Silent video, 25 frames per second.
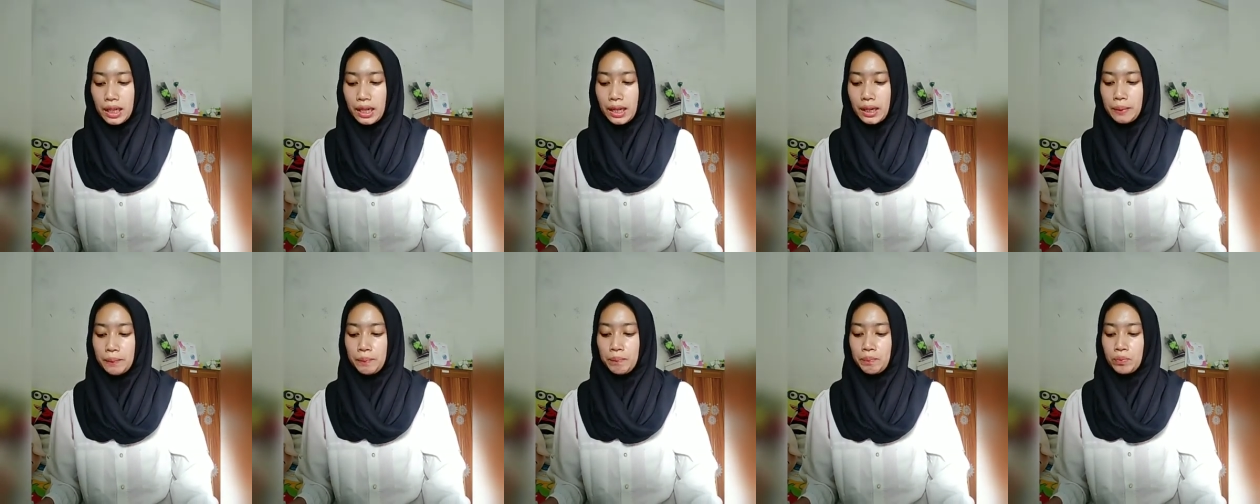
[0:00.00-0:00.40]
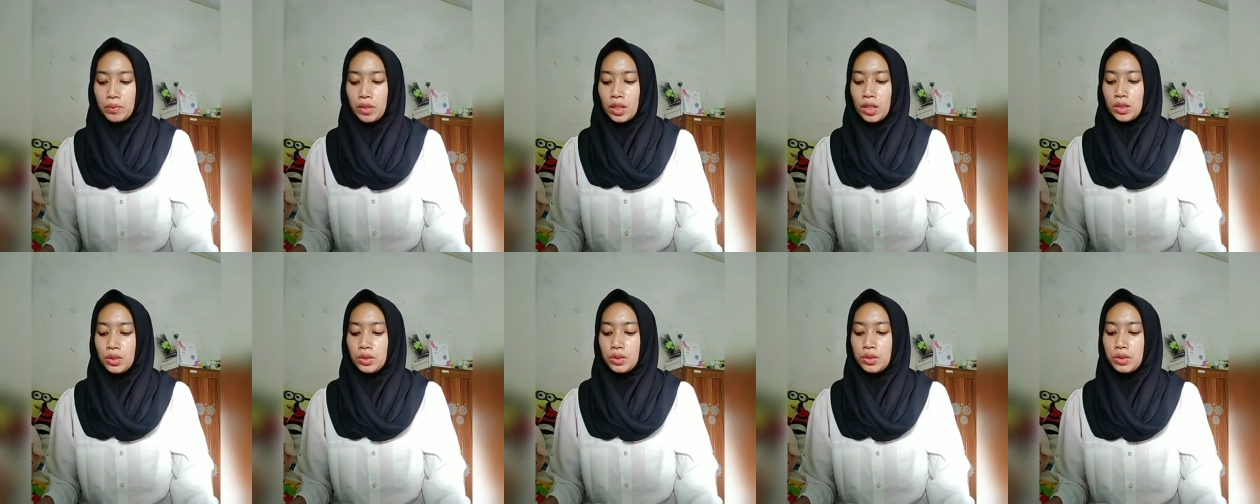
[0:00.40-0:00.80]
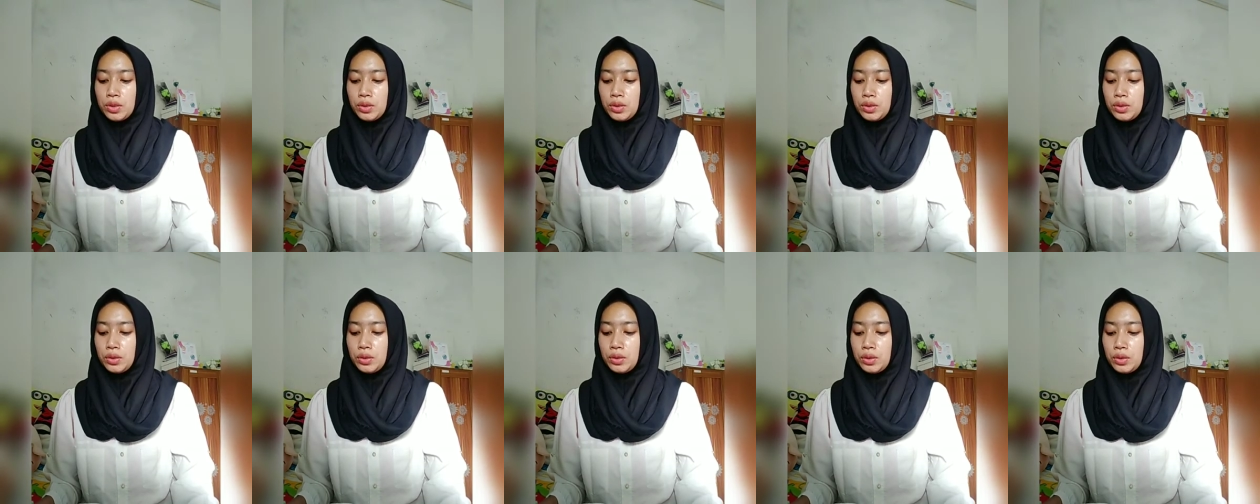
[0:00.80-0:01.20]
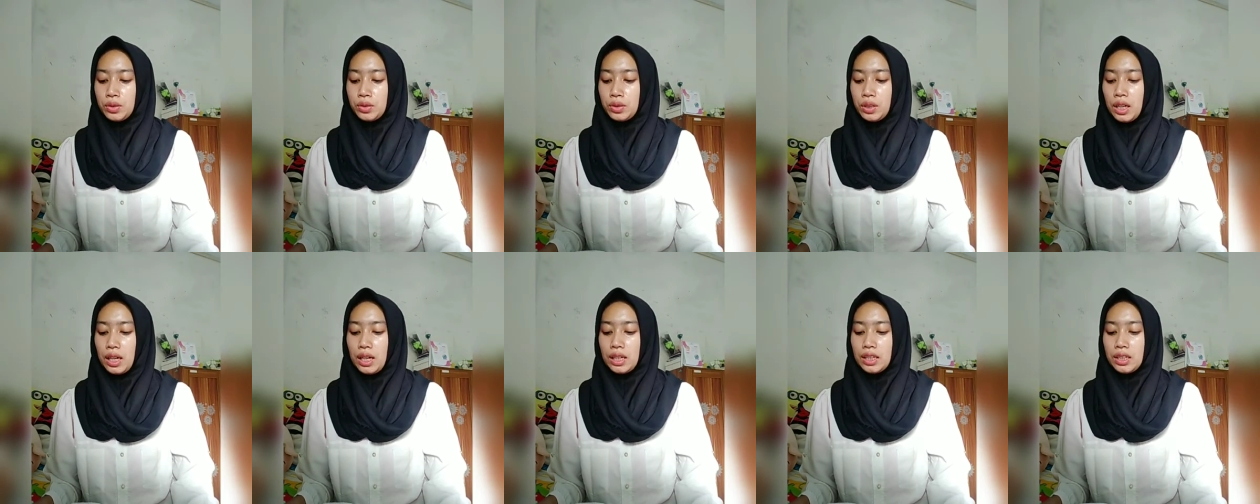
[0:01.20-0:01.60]
And to
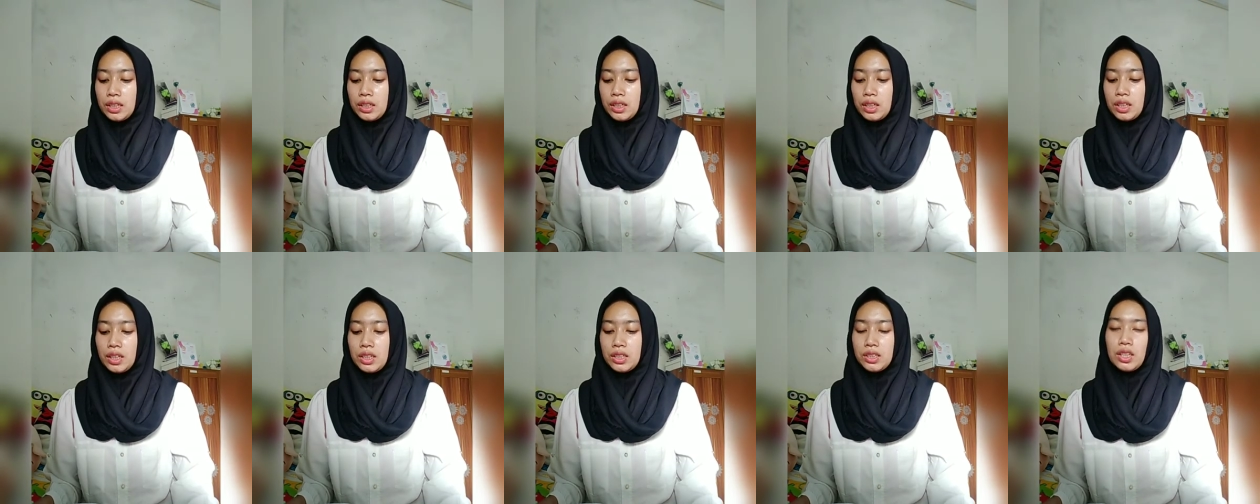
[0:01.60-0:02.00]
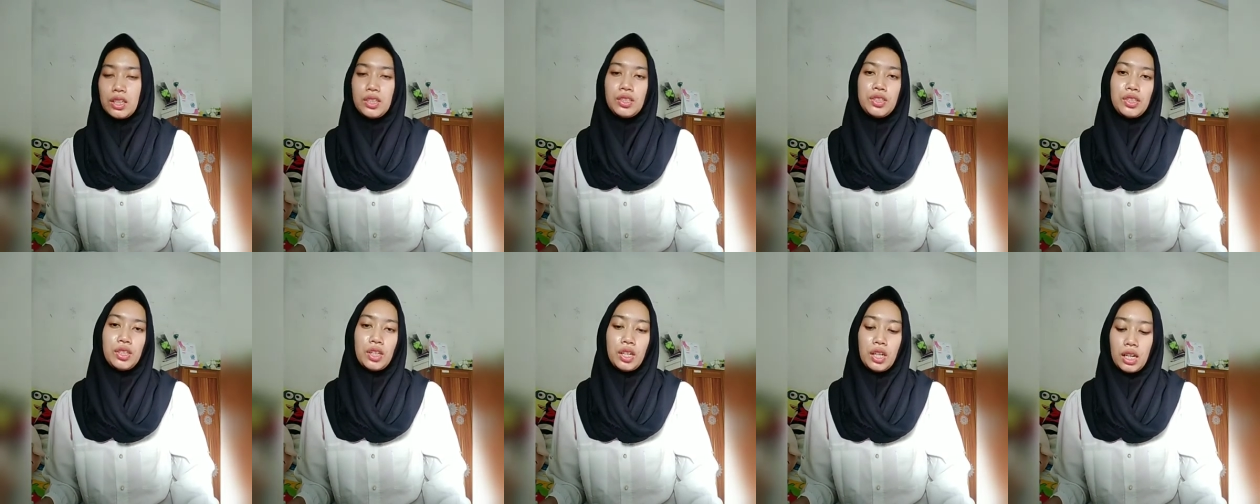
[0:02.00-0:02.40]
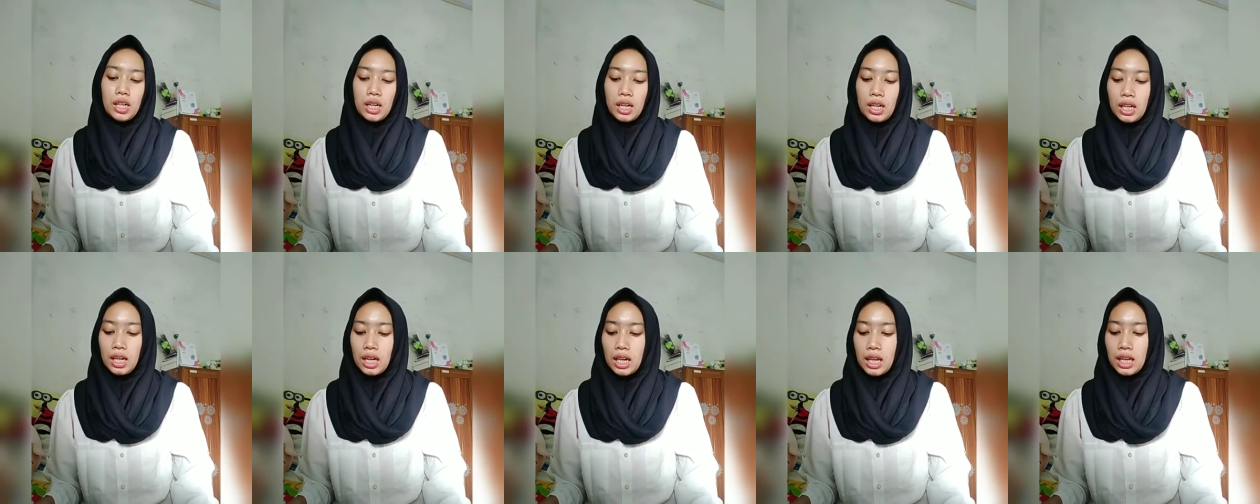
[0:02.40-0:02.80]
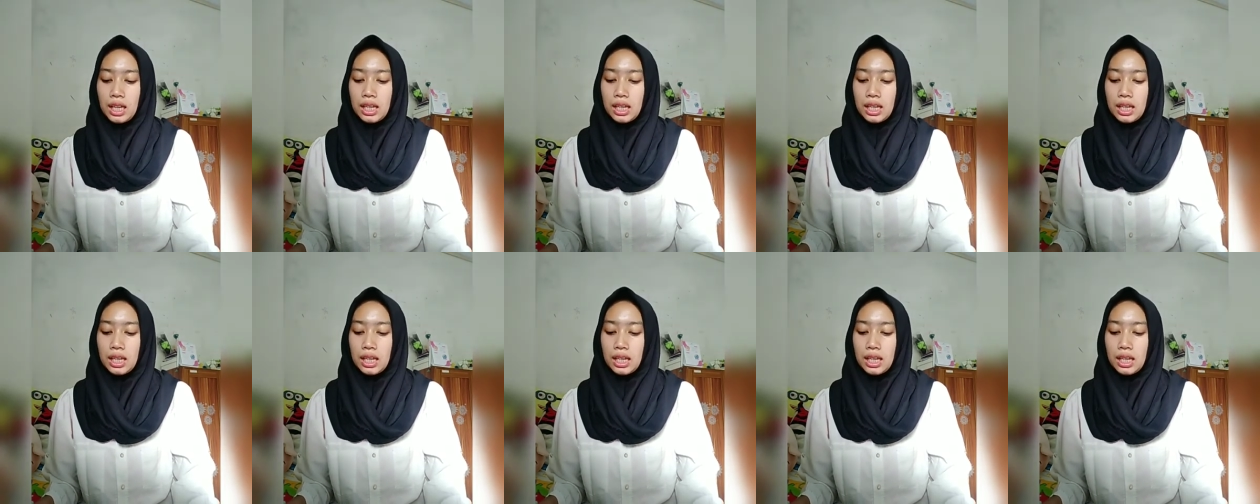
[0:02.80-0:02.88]
another researcher,